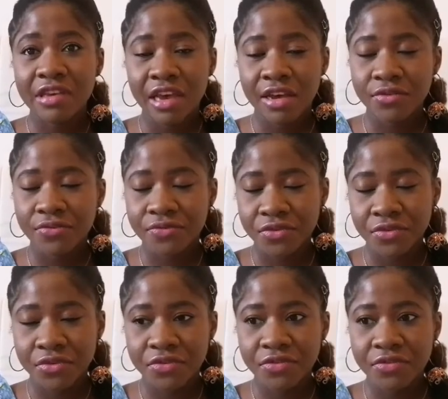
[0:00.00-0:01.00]
scared of
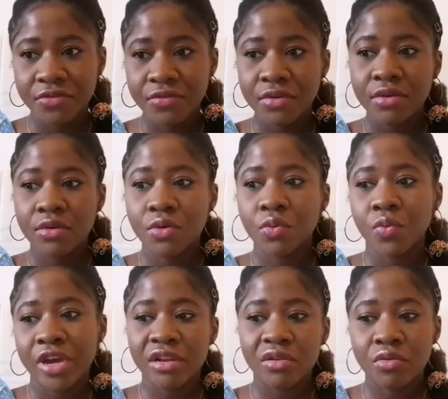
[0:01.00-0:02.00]
dogs
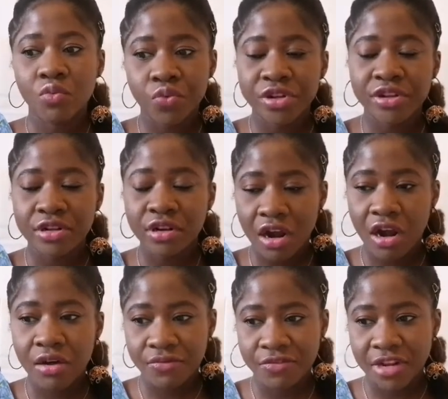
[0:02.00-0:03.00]
when we didn't
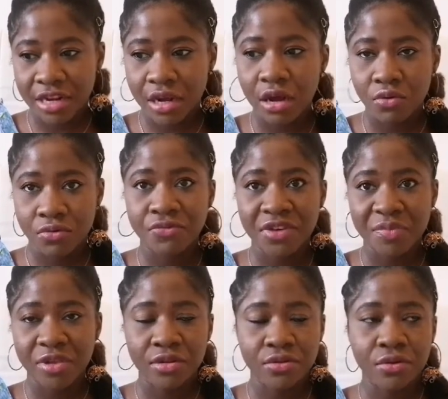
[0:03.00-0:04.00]
have like our own
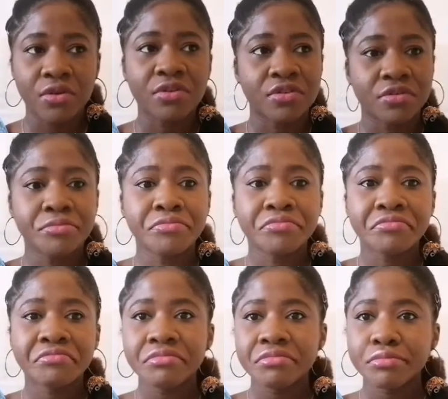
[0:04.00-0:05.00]
family dogs.
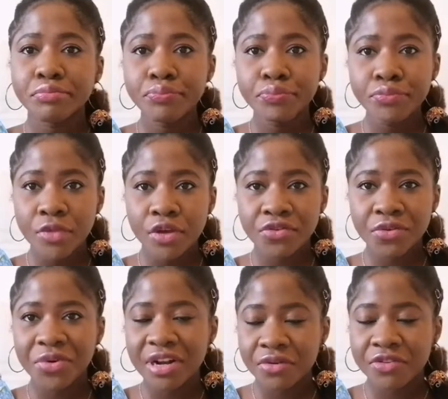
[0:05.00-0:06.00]

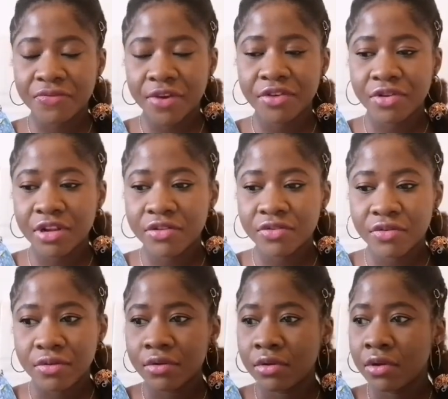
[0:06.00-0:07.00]
So when I was very
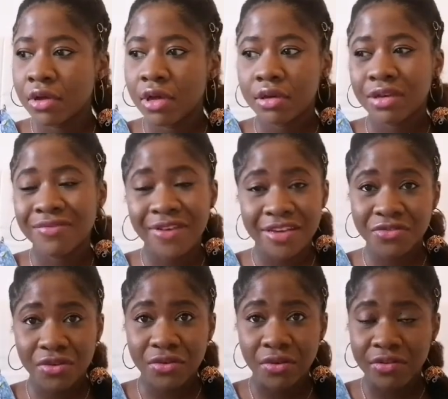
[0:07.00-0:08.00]
little, if I
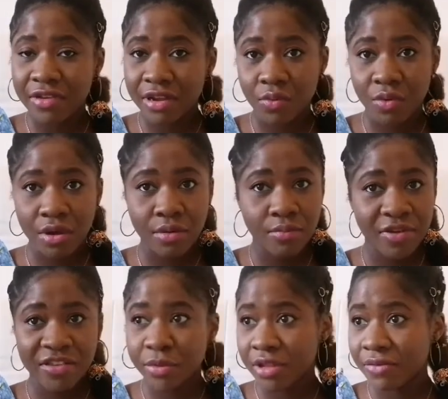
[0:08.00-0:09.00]
saw dogs anywhere,
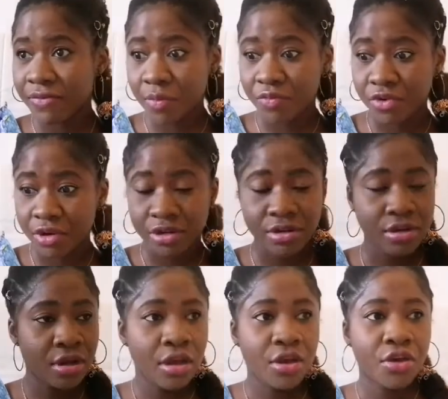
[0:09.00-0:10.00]
best believe I'm running.
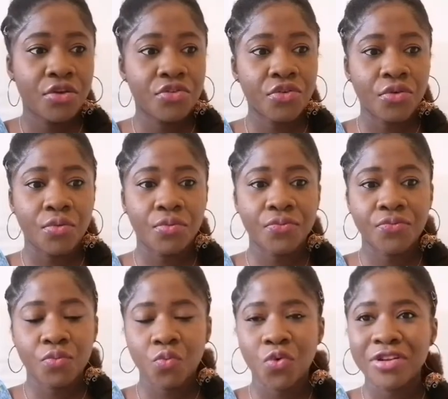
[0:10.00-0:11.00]
So
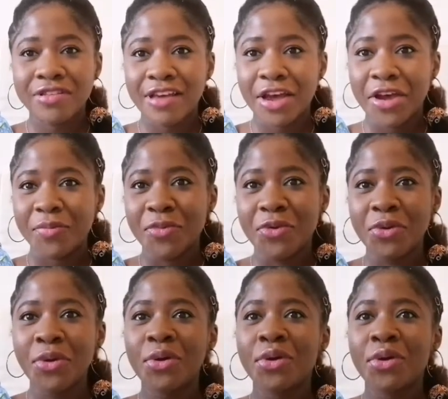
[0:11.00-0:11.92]
one time,